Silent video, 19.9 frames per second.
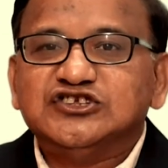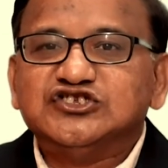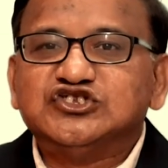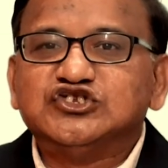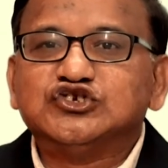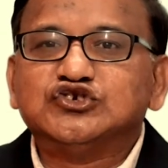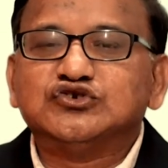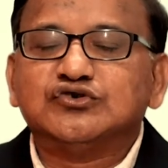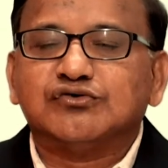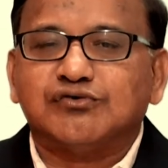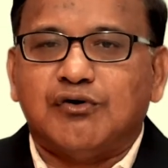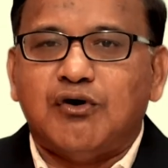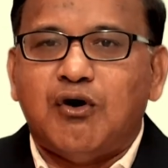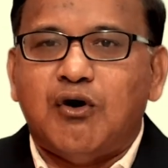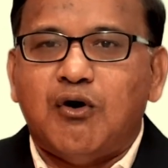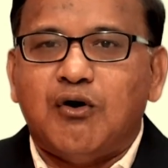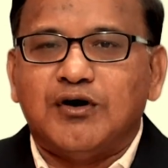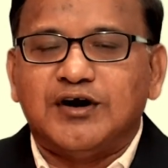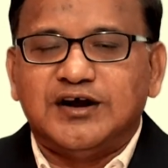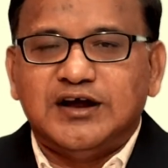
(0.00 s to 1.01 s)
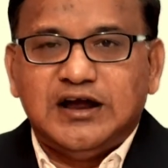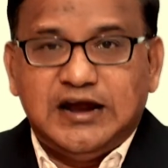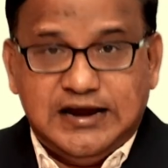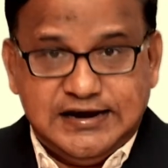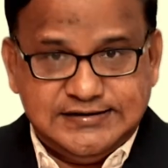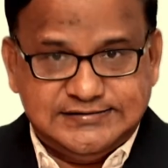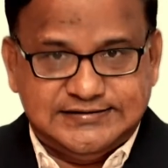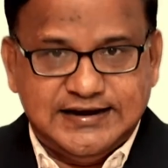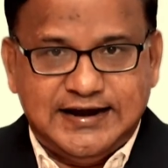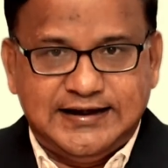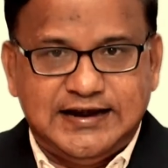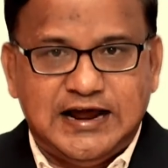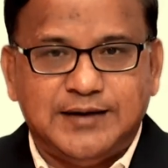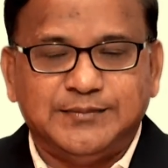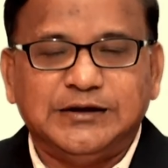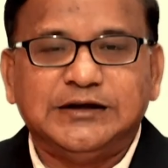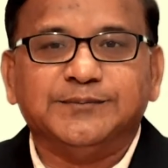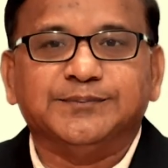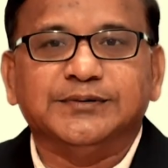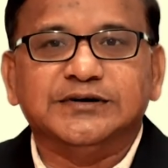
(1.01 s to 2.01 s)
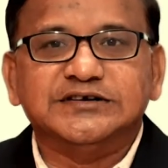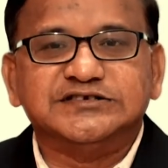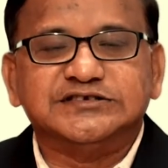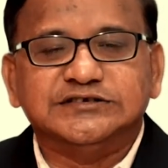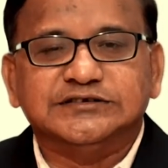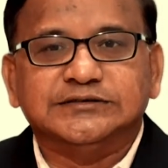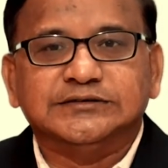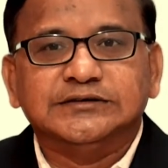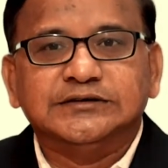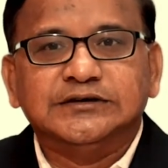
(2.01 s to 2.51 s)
strong and dynamic person.